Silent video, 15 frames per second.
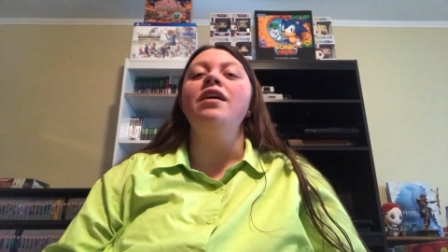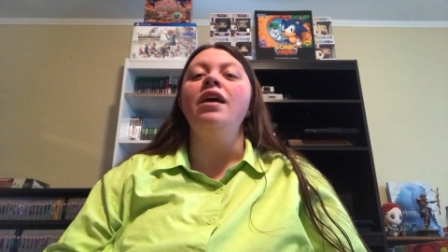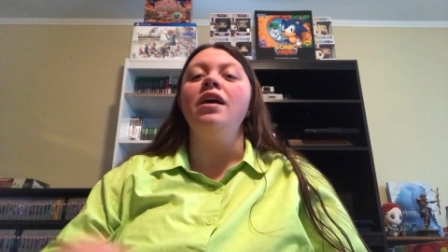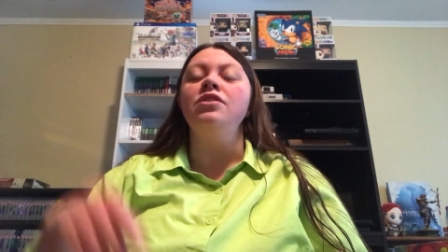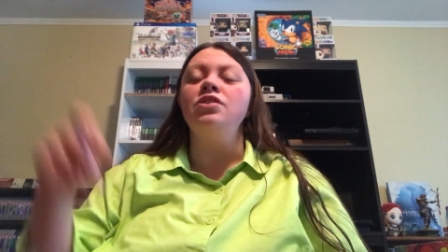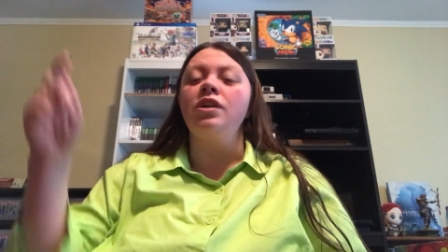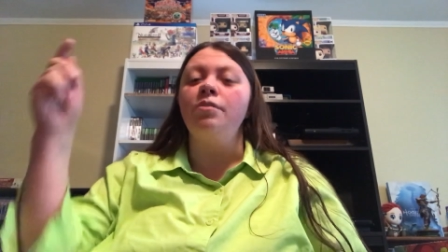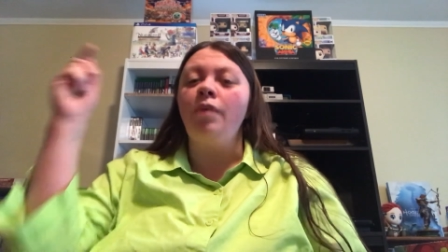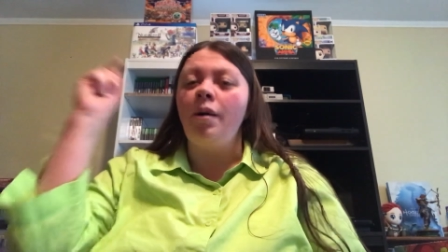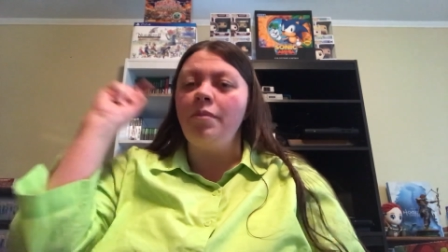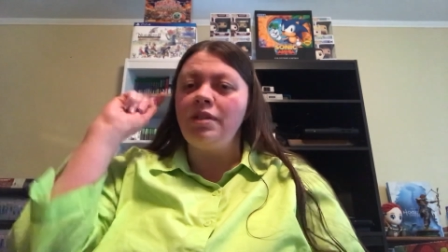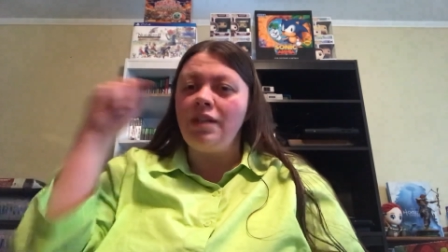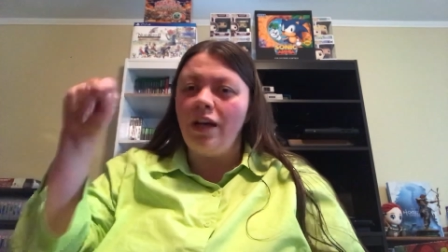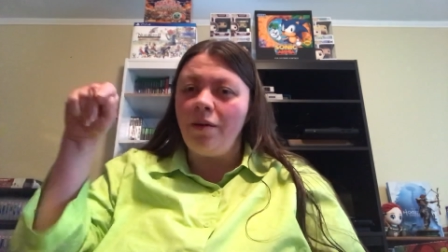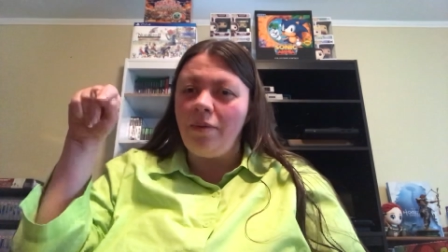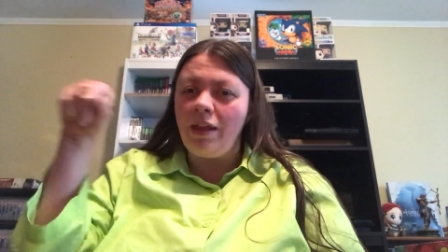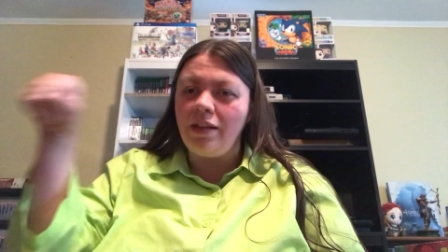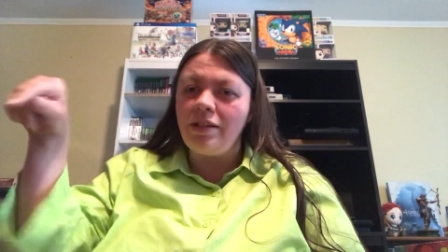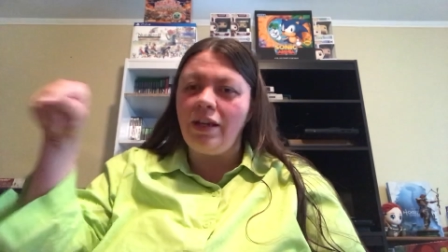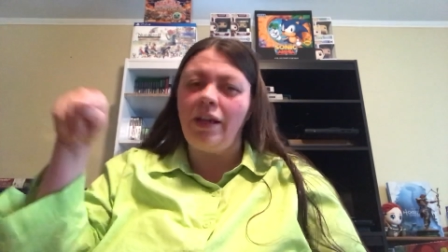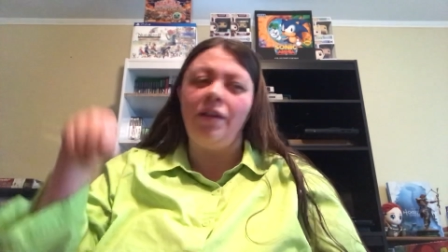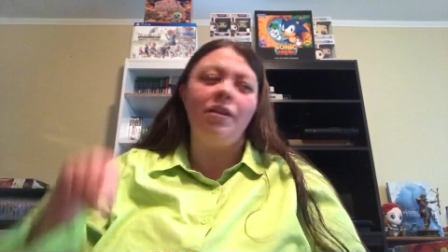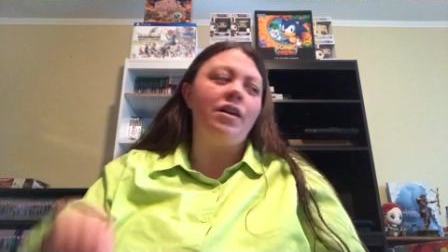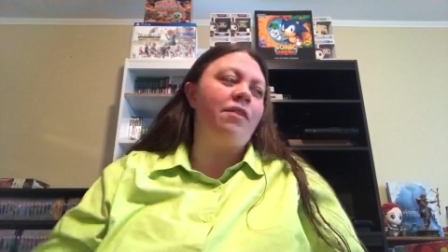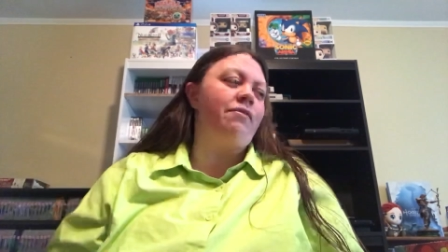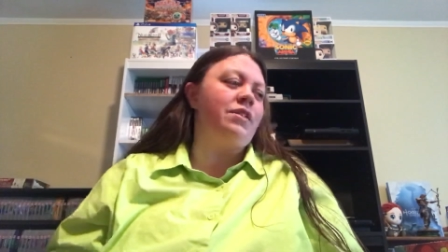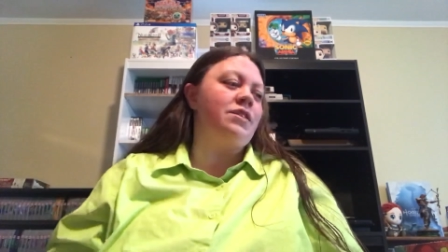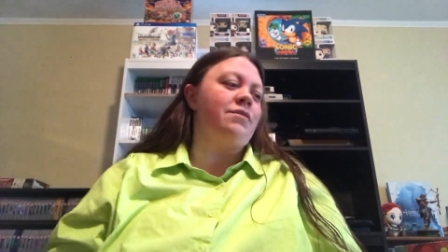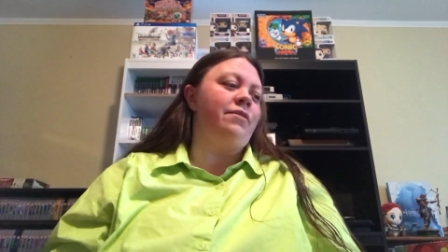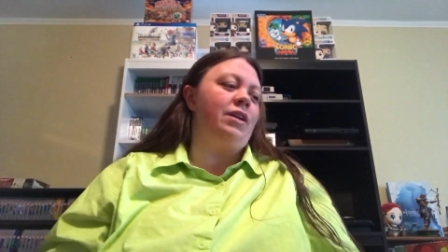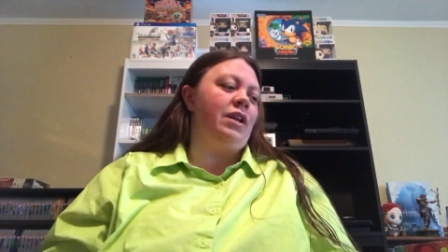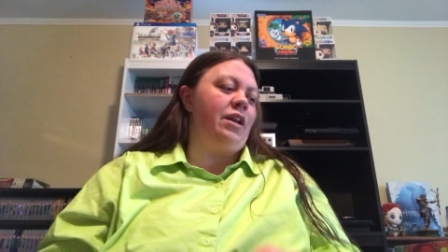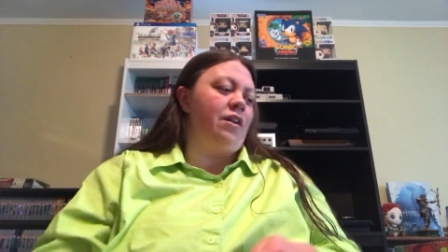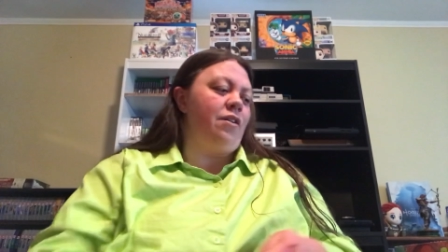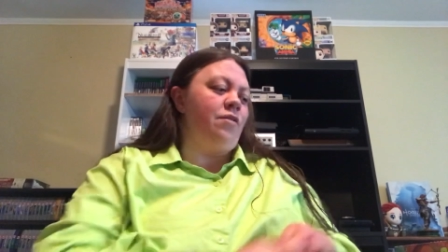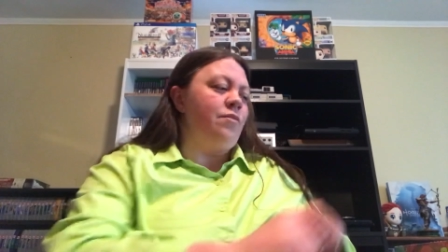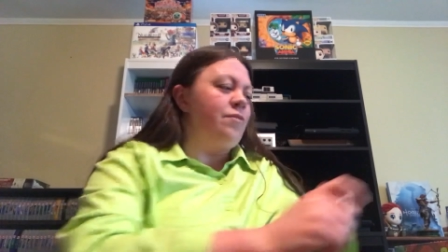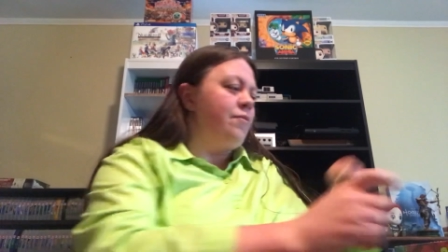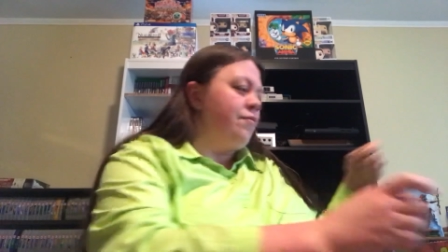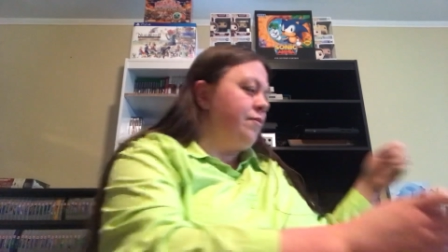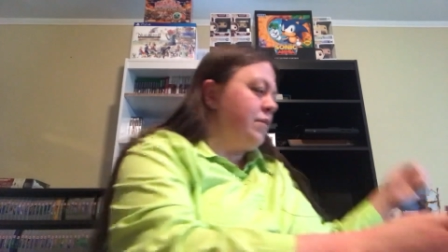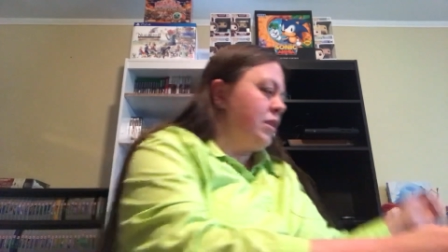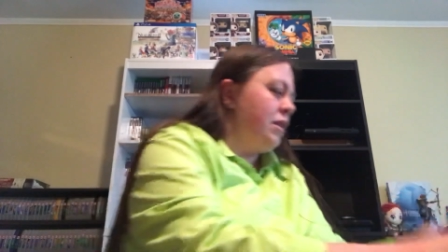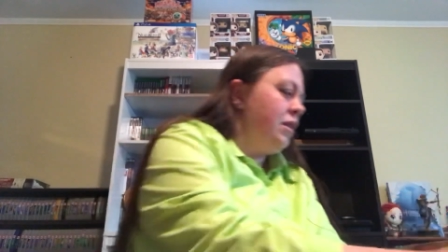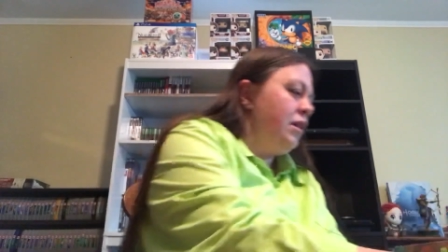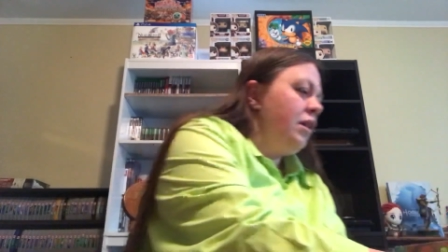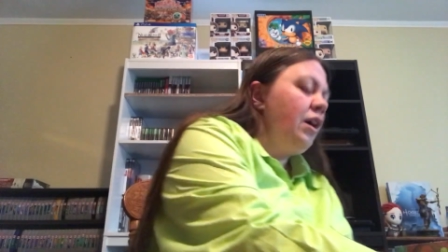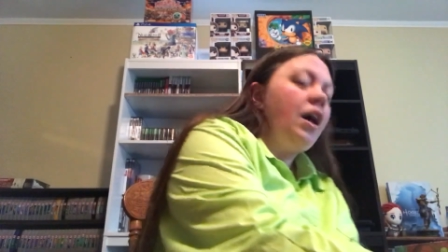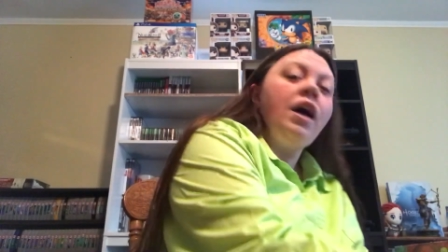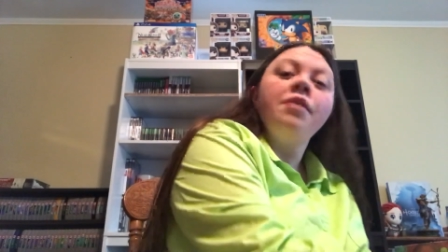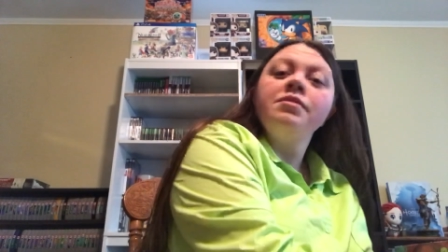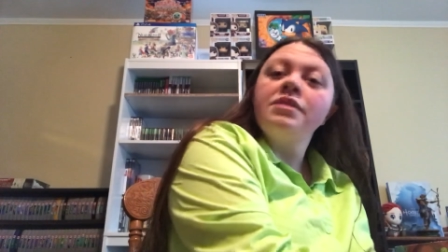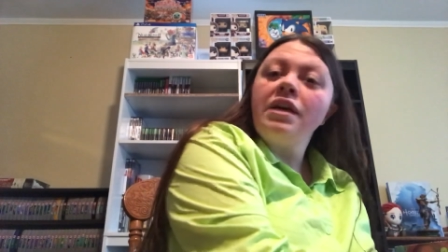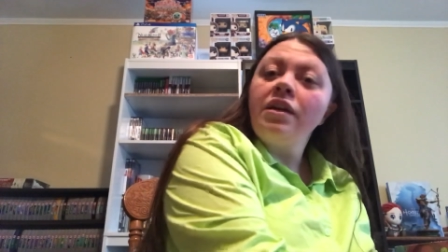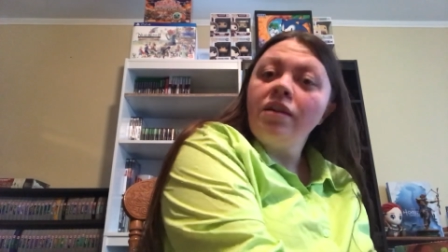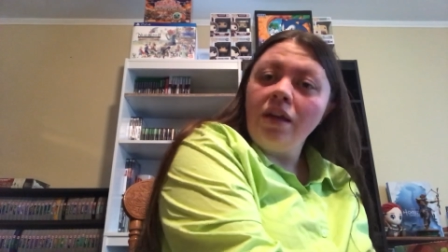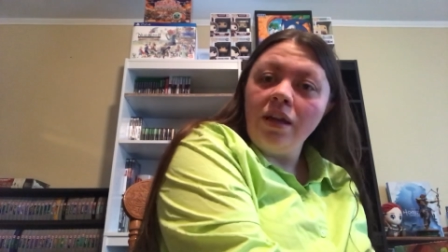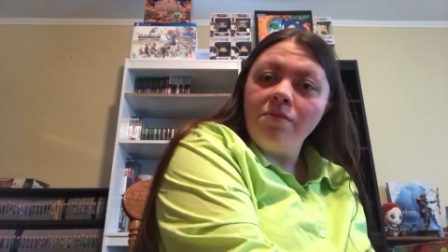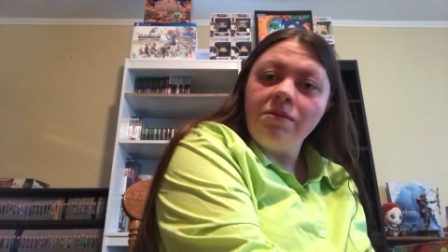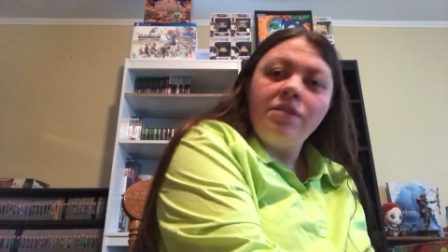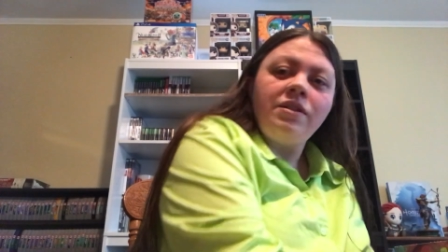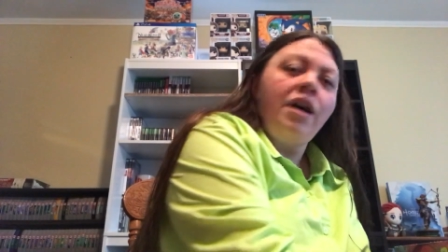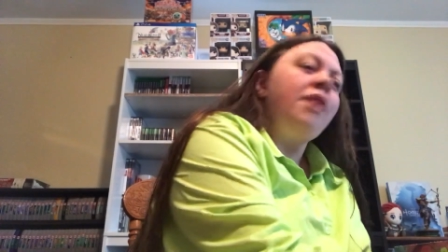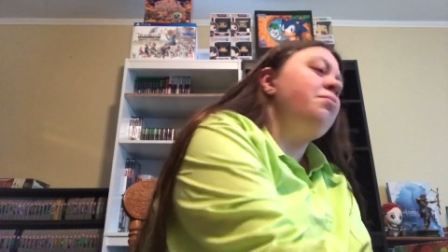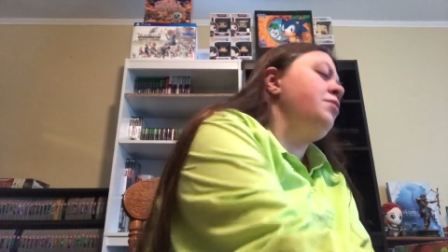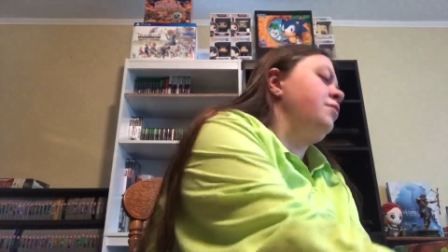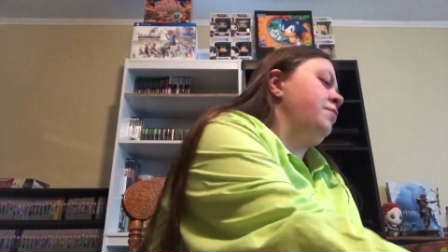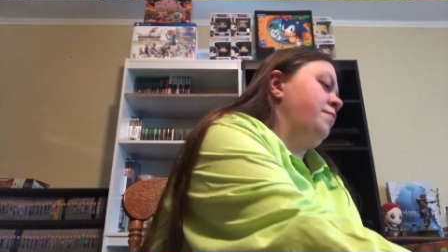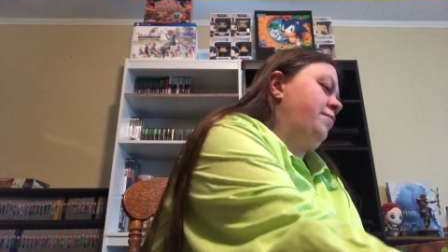as you can probably tell by the title of this video, I was at GameStop,